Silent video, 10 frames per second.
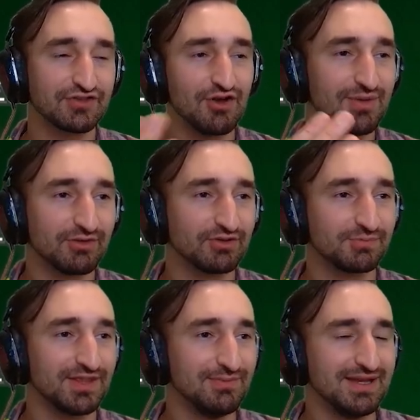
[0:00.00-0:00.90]
So it might as well
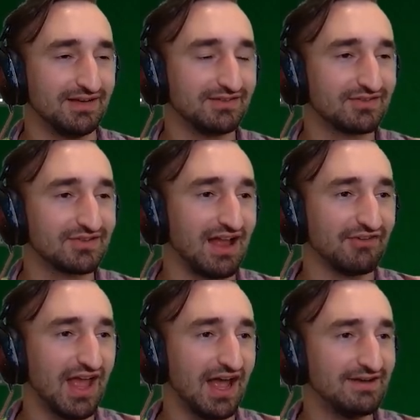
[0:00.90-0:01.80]
just be the meat staff.
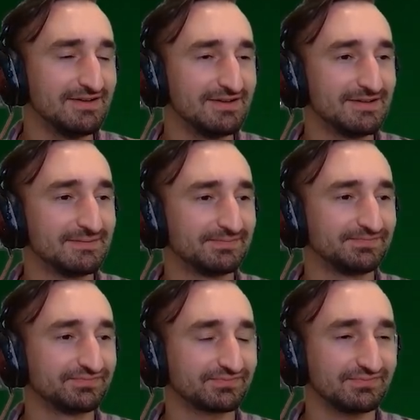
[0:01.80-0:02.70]
Yeah. Yeah, those exist.
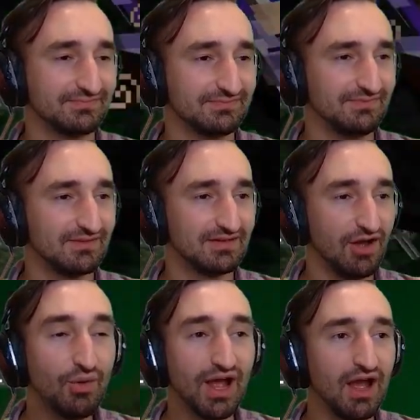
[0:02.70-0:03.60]

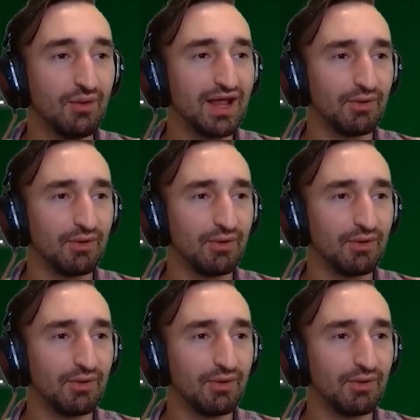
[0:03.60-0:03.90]
Okay. Pretty sweet.